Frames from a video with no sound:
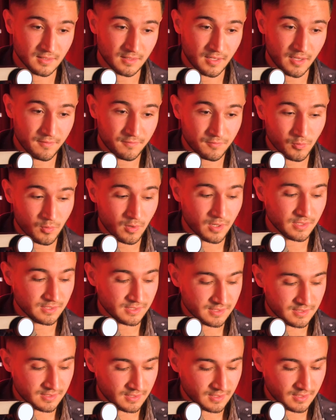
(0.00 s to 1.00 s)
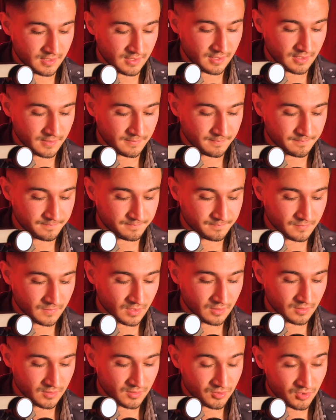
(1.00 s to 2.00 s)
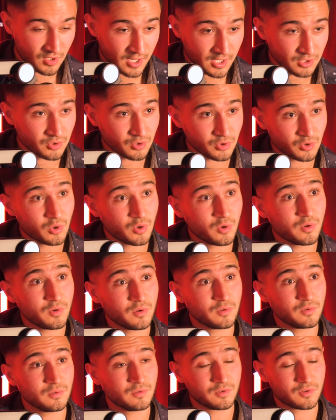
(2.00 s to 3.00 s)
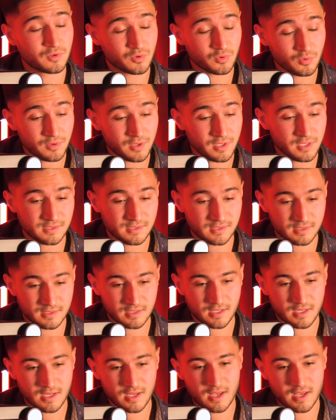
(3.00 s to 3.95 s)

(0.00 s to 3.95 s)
everyone is trying to go through this